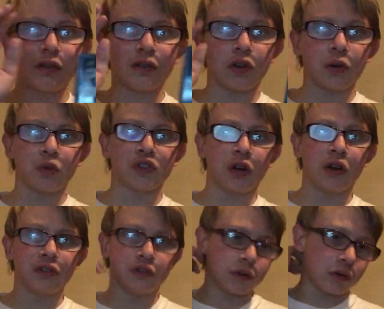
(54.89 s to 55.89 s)
goes
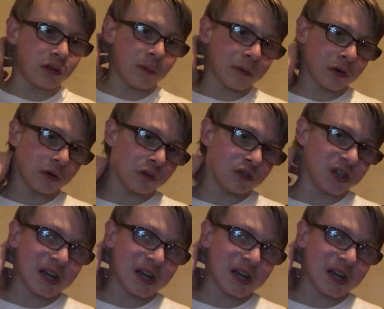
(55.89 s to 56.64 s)
on during the Purge,